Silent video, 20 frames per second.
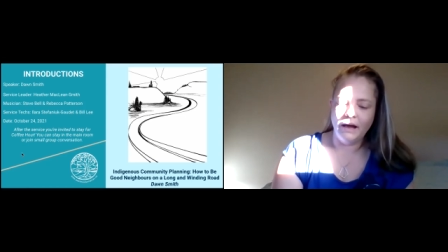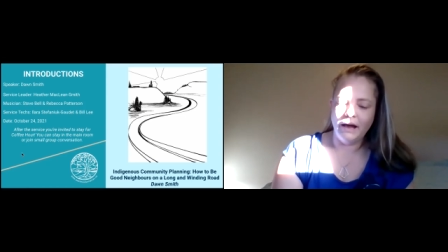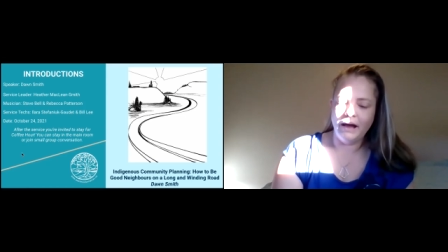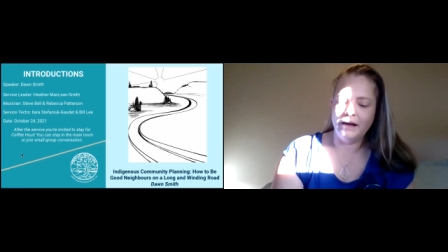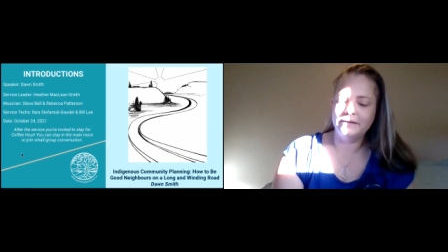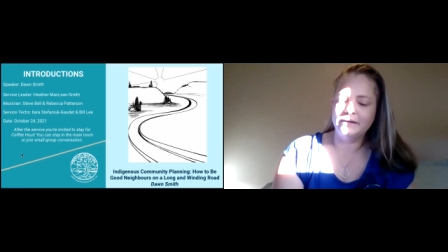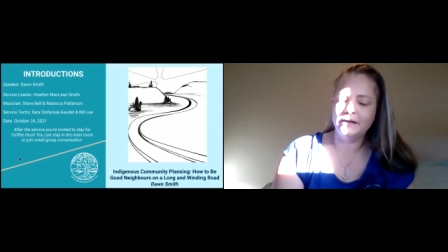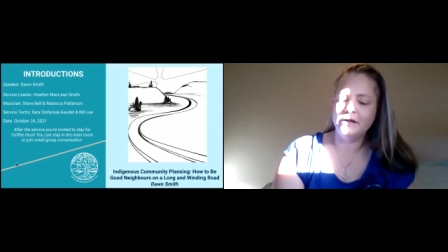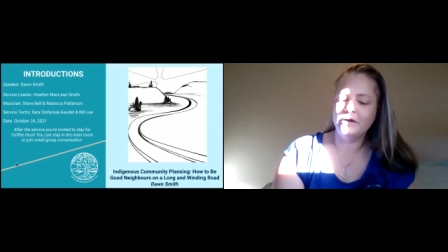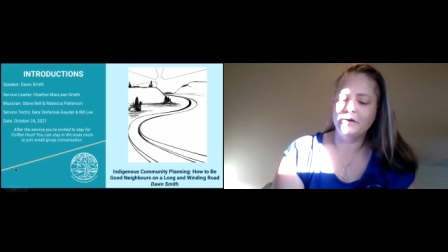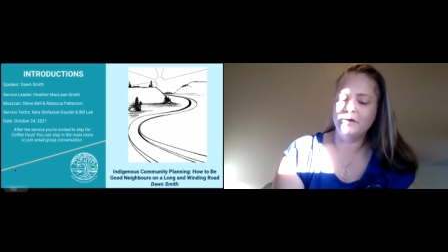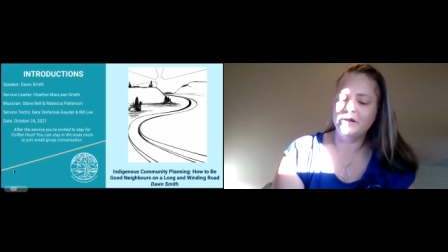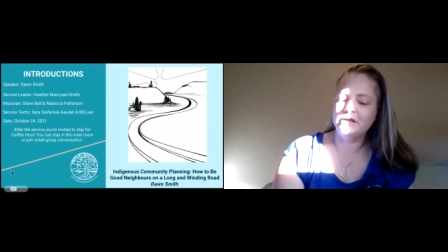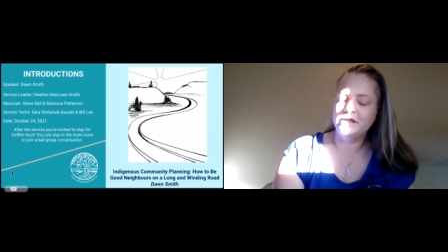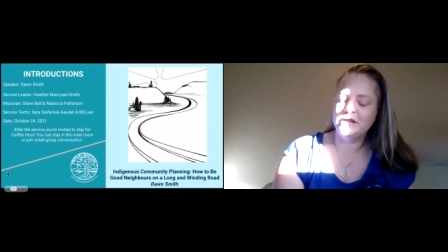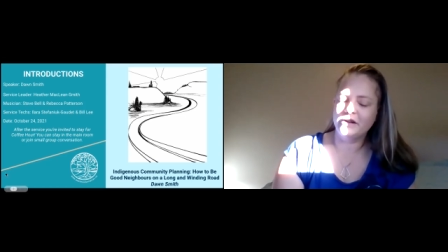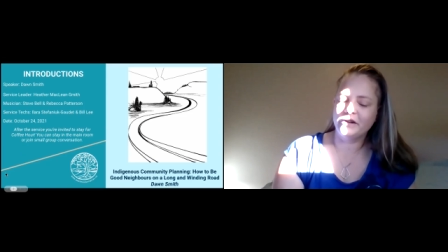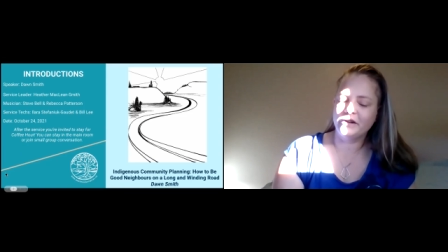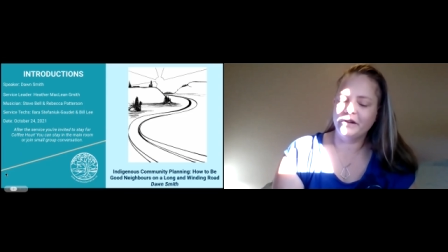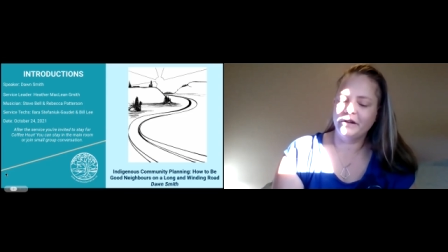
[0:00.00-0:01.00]
As a
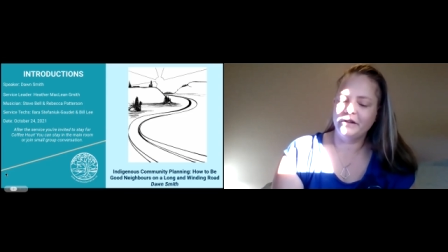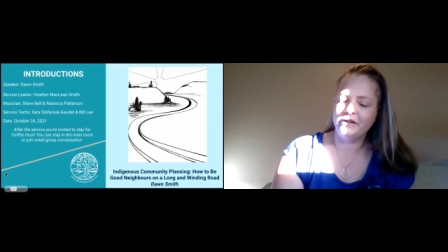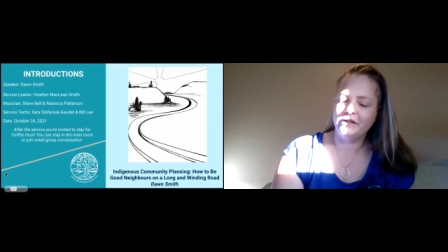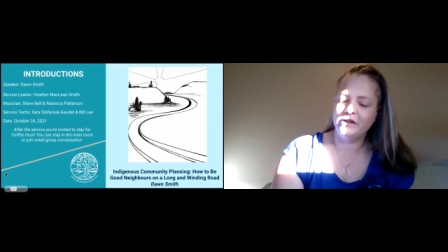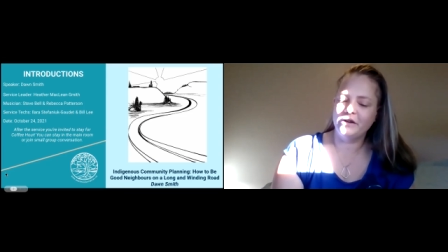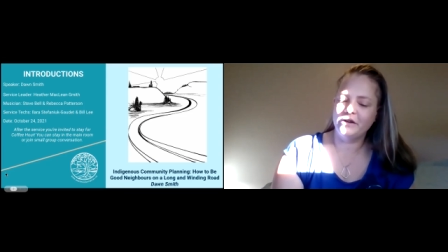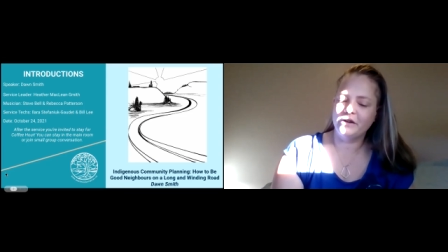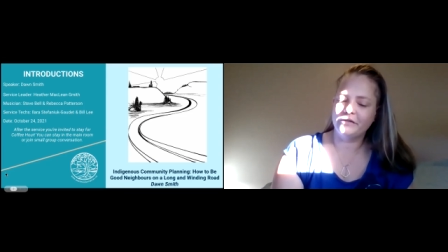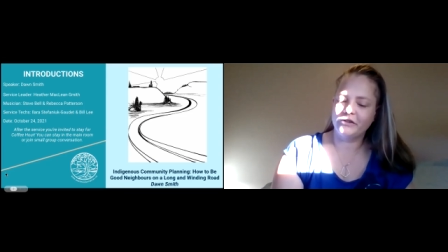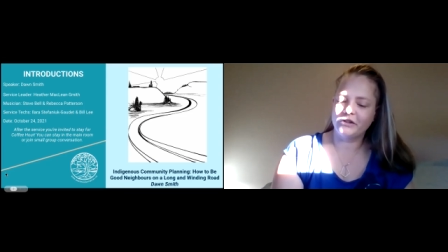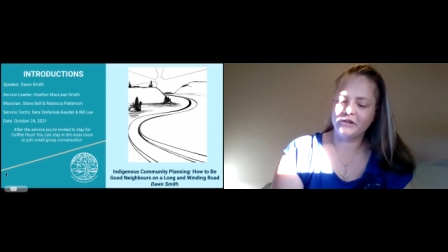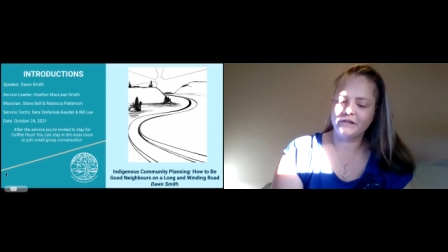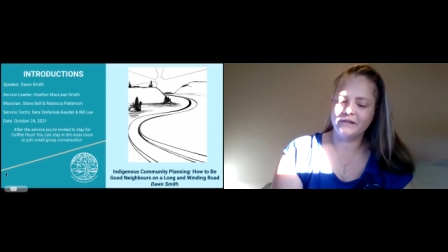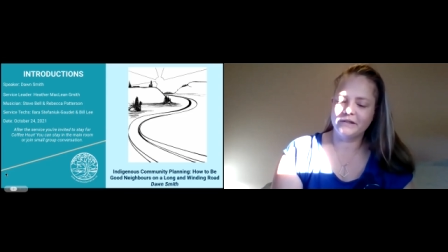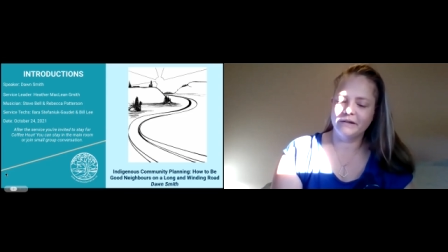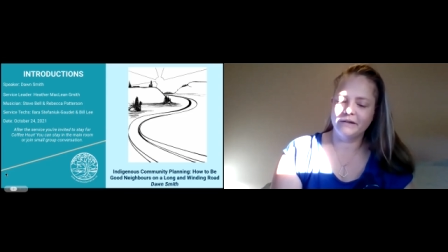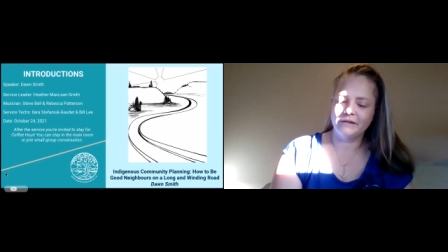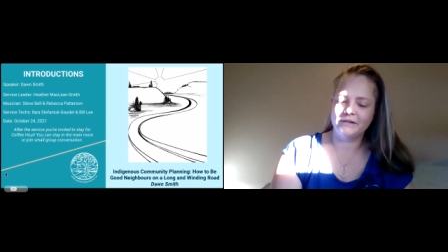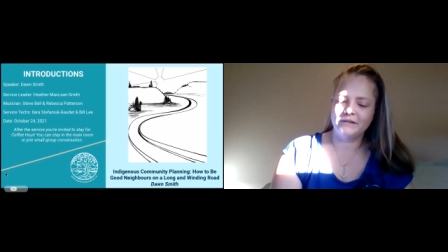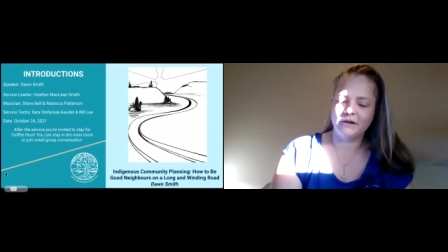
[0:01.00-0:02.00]
Unitarian
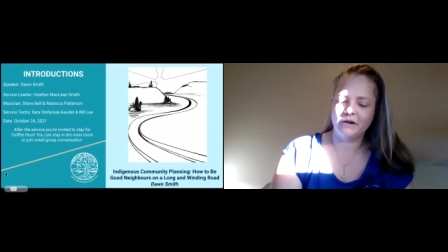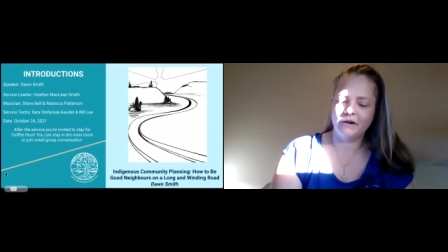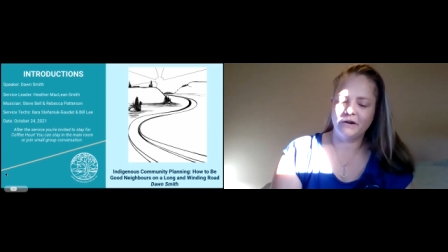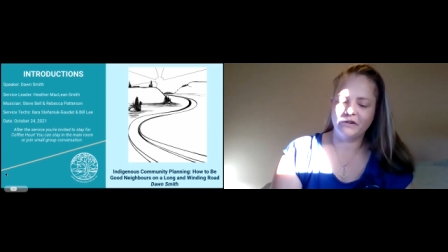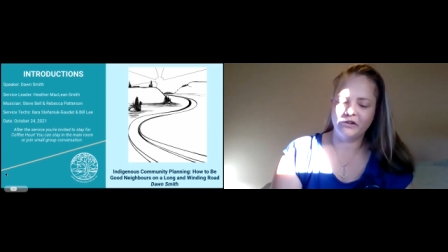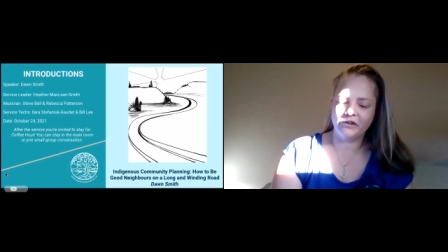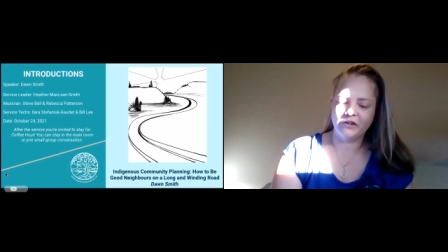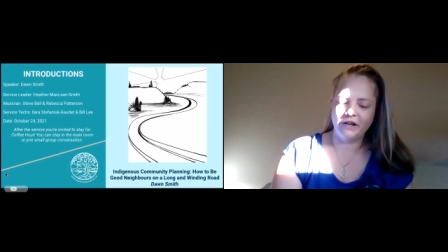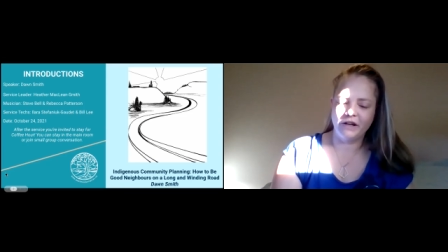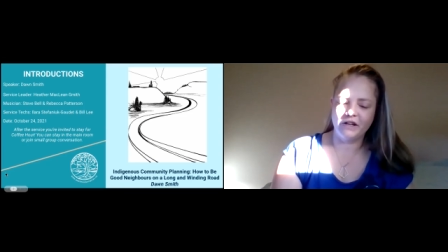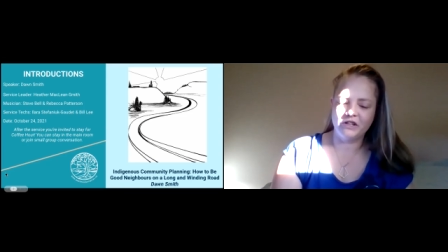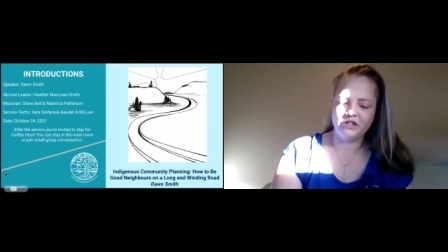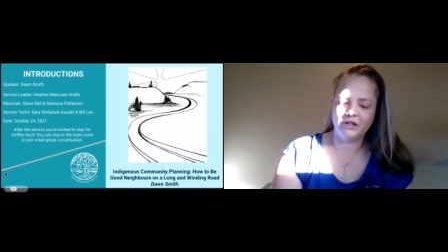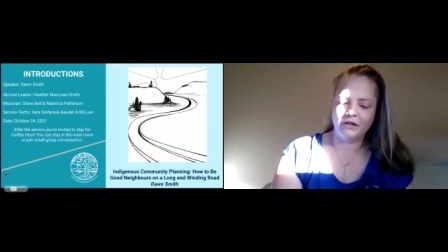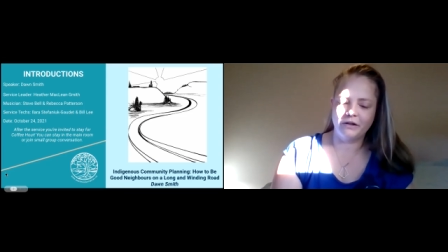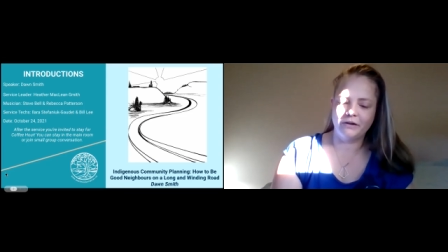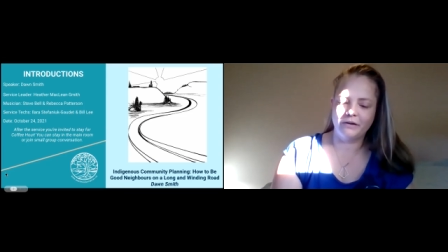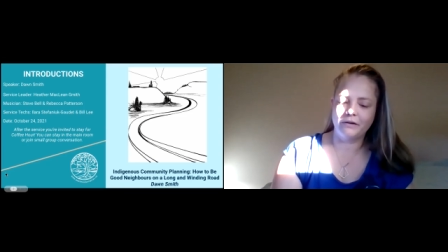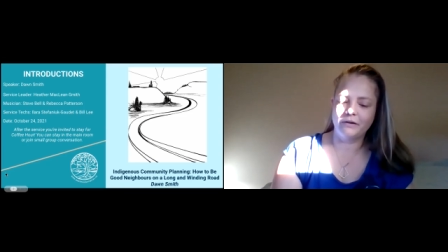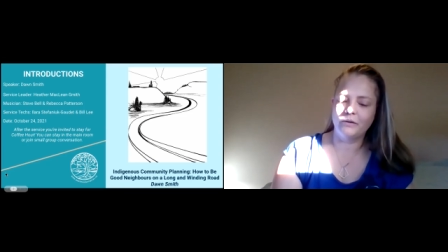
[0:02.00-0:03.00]
Universalist
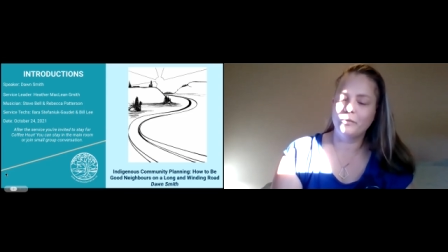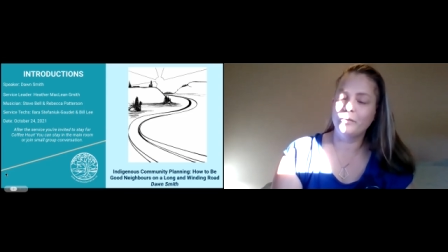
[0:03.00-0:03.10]
congregation,